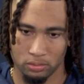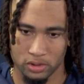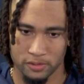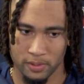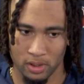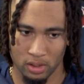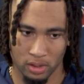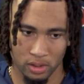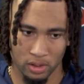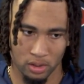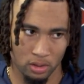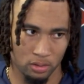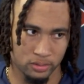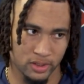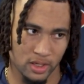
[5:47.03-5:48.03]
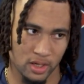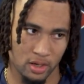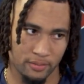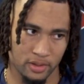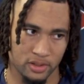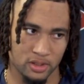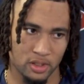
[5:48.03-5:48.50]
He's been in the league a long
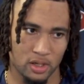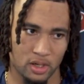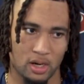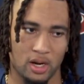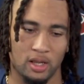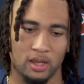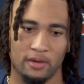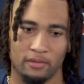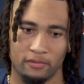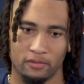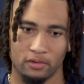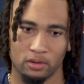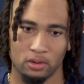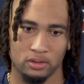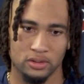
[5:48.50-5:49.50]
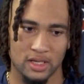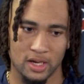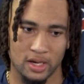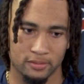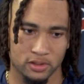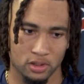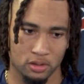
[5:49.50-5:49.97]
time, and he's done it at a high level for a long
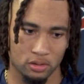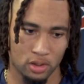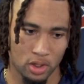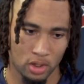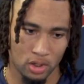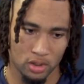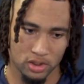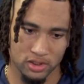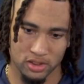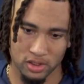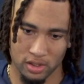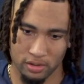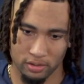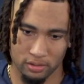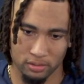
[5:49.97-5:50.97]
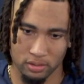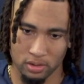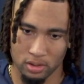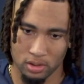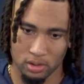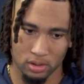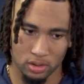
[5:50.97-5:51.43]
time. So just another
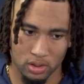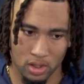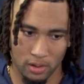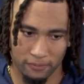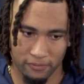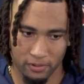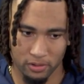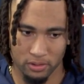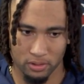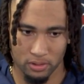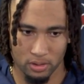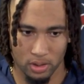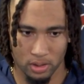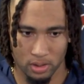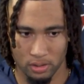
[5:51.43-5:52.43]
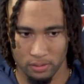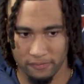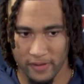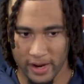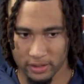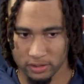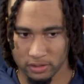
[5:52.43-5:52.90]
comfort
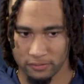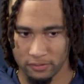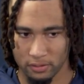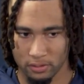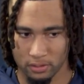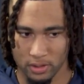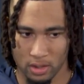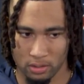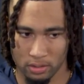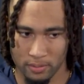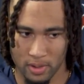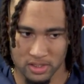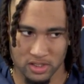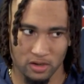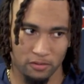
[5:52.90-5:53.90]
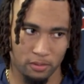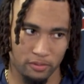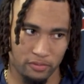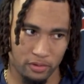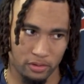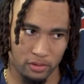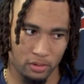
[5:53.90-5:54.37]
factor for not only myself,
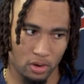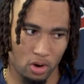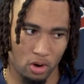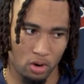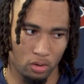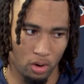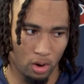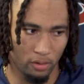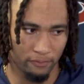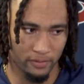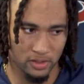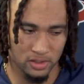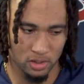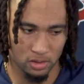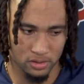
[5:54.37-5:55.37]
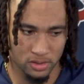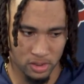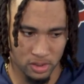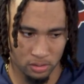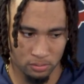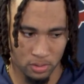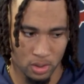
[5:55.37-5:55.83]
but for our whole offense and our
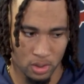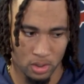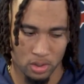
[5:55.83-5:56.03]
team.